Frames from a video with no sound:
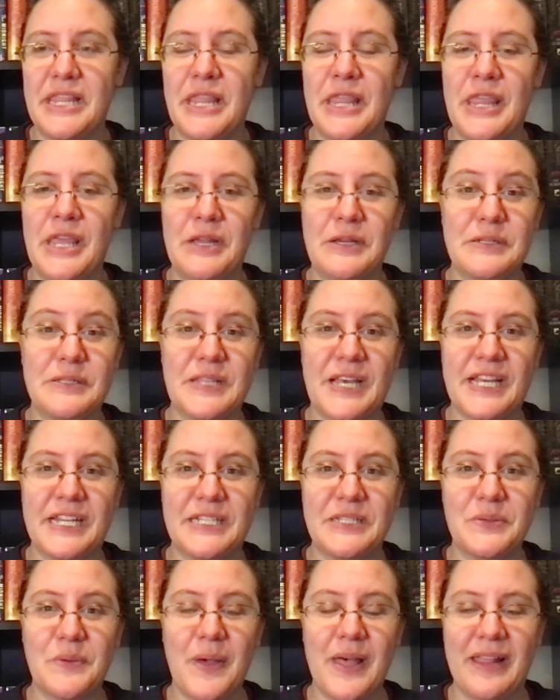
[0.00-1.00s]
there's that
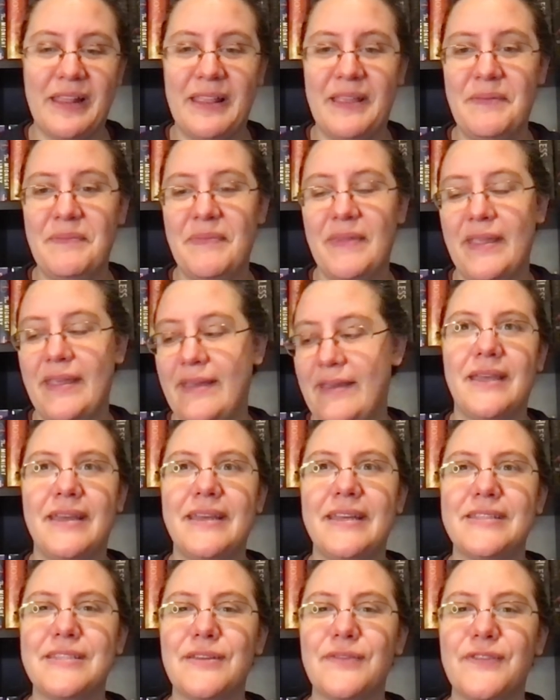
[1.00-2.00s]
as well.
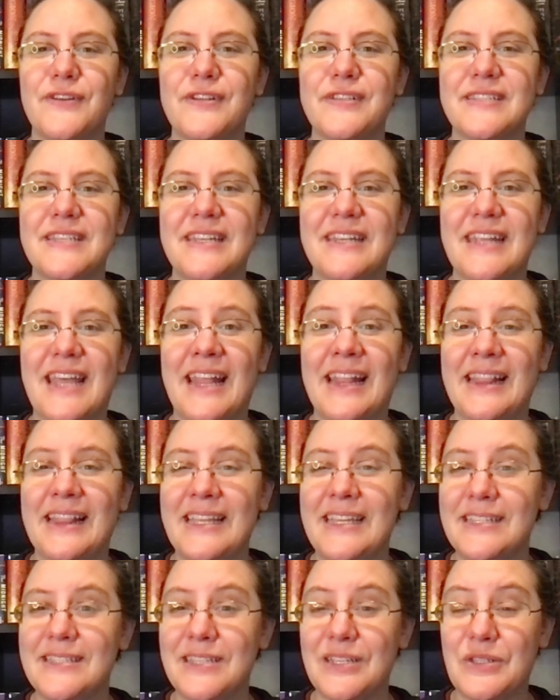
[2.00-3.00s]
It's the first in at
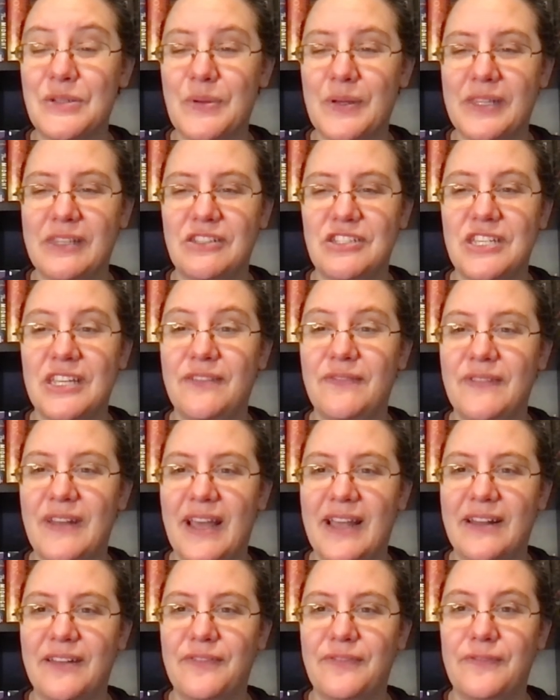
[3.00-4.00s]
least a trilogy, if
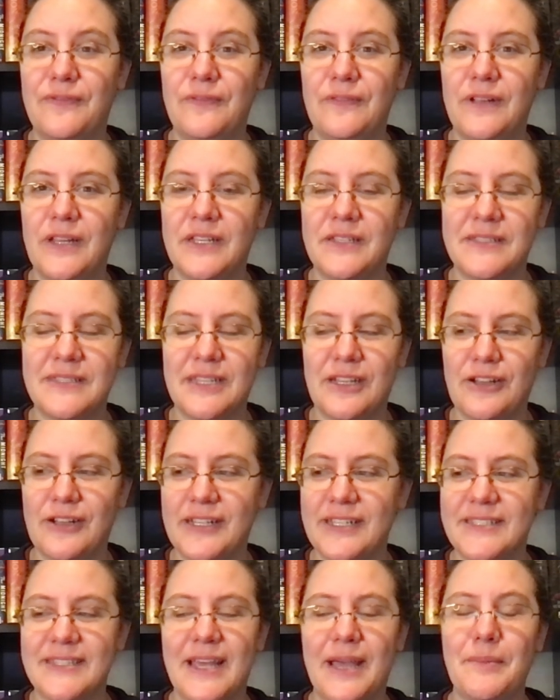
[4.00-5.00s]
not of a series.